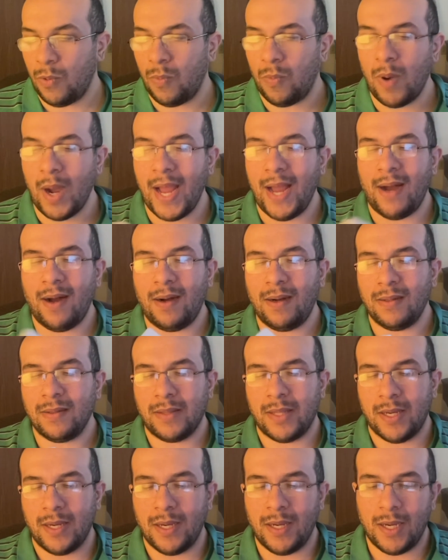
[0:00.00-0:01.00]
well
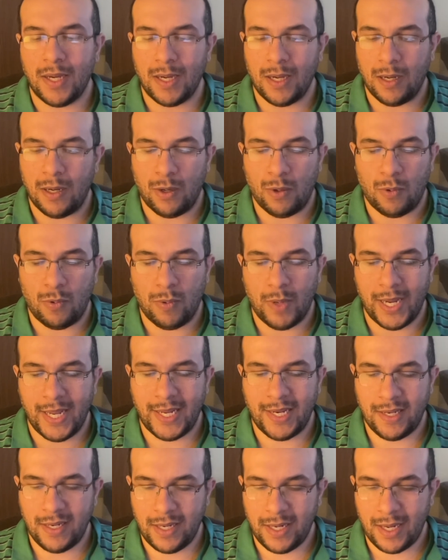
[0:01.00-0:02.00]
the
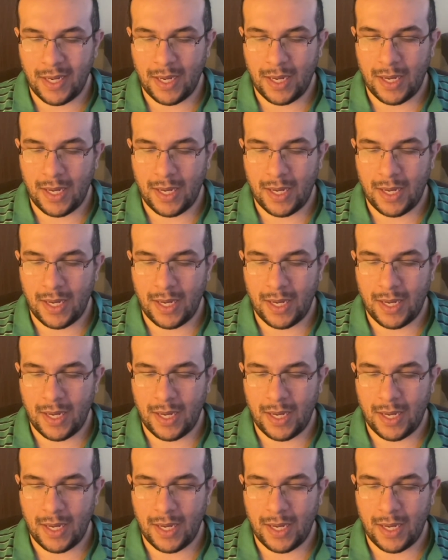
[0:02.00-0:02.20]
wind